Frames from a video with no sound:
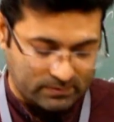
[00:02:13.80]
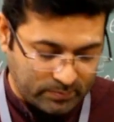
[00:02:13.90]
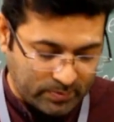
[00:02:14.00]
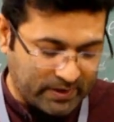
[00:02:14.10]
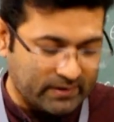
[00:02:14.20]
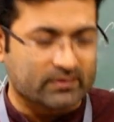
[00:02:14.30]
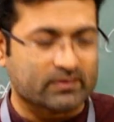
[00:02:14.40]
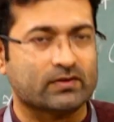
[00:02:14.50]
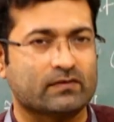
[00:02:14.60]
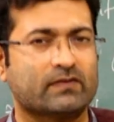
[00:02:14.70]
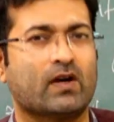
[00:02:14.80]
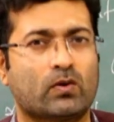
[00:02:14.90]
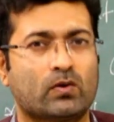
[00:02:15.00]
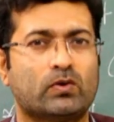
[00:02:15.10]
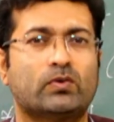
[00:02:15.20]
bricks, we have
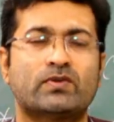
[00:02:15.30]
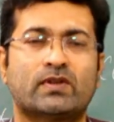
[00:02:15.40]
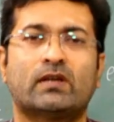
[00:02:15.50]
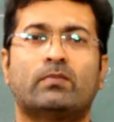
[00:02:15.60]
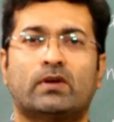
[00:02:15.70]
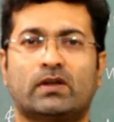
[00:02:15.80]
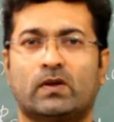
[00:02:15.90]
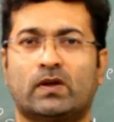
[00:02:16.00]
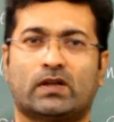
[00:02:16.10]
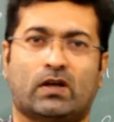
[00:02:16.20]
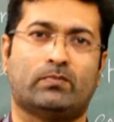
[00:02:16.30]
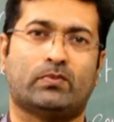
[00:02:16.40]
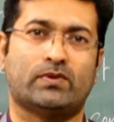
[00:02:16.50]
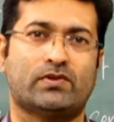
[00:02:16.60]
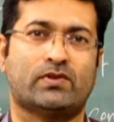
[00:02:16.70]
to use in a particular
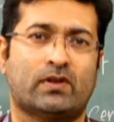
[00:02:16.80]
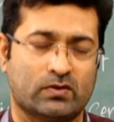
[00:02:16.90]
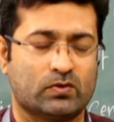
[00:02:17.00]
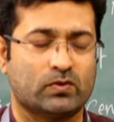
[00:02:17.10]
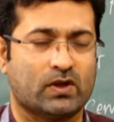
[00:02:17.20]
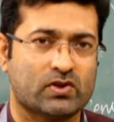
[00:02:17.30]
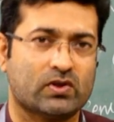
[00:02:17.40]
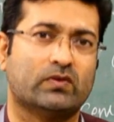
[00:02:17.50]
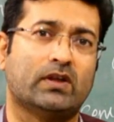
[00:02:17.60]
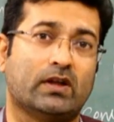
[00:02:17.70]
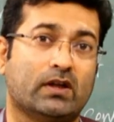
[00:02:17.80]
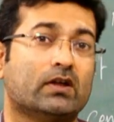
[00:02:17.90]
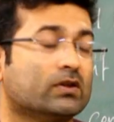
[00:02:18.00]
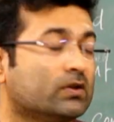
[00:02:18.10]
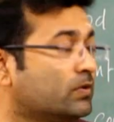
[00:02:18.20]
composition to achieve the
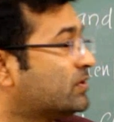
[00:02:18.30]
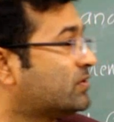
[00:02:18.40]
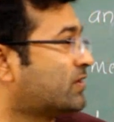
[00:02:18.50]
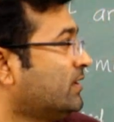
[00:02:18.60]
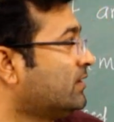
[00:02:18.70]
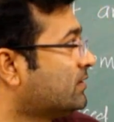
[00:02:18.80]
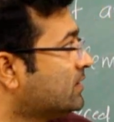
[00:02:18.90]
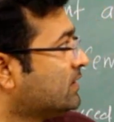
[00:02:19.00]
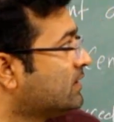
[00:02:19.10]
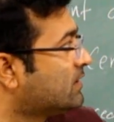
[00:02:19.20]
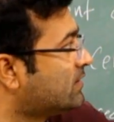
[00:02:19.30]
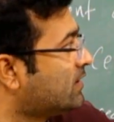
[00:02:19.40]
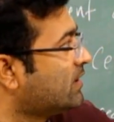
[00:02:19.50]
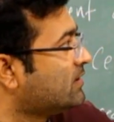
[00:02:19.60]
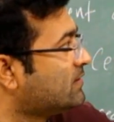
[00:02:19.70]
good strength.
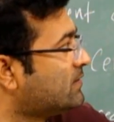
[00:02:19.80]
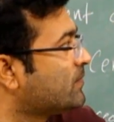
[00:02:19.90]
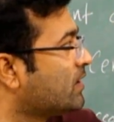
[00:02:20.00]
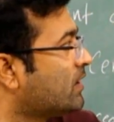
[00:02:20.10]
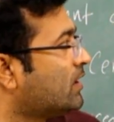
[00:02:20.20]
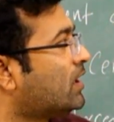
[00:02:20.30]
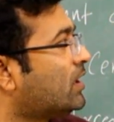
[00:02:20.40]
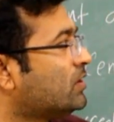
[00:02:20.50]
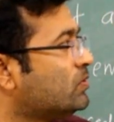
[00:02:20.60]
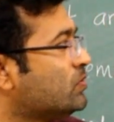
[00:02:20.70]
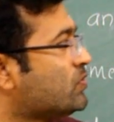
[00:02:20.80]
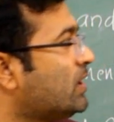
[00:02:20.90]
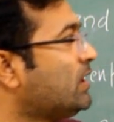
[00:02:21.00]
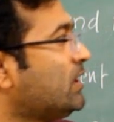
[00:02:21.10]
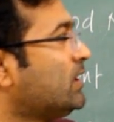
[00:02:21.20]
That is,
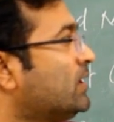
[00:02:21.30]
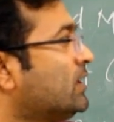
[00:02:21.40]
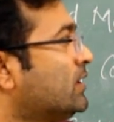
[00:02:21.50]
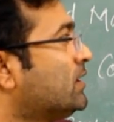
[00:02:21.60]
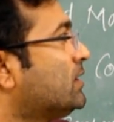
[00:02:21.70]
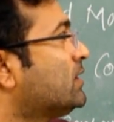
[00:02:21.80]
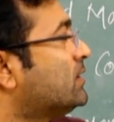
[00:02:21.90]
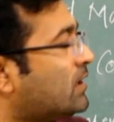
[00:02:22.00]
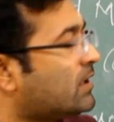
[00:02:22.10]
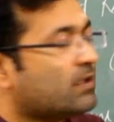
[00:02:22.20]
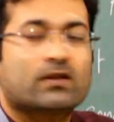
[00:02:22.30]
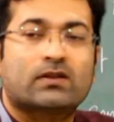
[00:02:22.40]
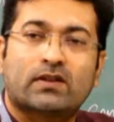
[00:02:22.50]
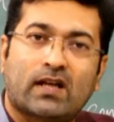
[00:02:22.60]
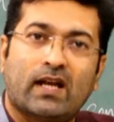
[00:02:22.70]
usually the
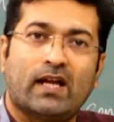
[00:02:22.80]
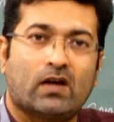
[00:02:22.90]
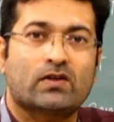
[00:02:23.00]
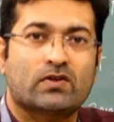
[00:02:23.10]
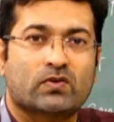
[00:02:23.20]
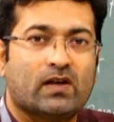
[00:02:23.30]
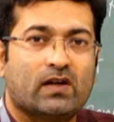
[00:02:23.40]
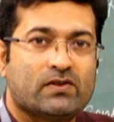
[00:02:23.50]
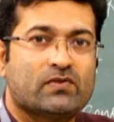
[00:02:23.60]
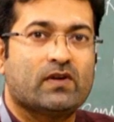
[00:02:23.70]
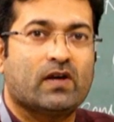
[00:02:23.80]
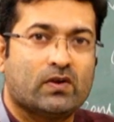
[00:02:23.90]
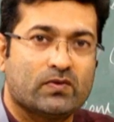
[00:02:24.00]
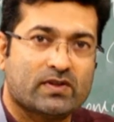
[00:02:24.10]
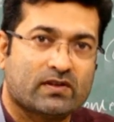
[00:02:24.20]
clay or soil which we are
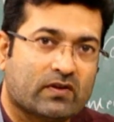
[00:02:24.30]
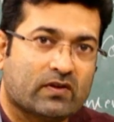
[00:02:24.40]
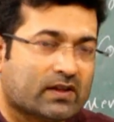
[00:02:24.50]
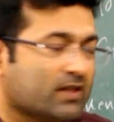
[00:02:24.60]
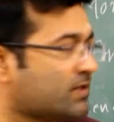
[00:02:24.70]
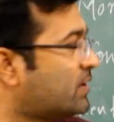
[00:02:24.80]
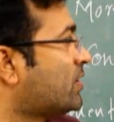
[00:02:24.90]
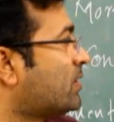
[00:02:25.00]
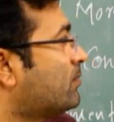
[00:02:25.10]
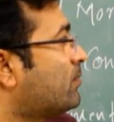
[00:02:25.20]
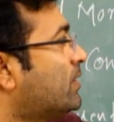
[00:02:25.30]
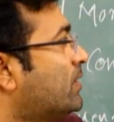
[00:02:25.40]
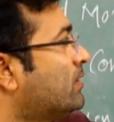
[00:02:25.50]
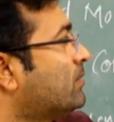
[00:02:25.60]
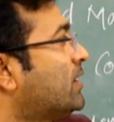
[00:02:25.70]
using for the construction
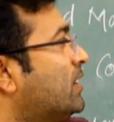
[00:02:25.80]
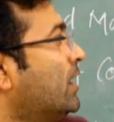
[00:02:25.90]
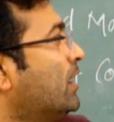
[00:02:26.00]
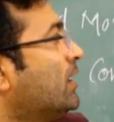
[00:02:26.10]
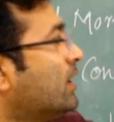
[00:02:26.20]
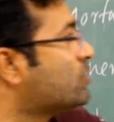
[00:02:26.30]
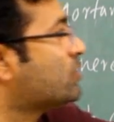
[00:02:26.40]
material, it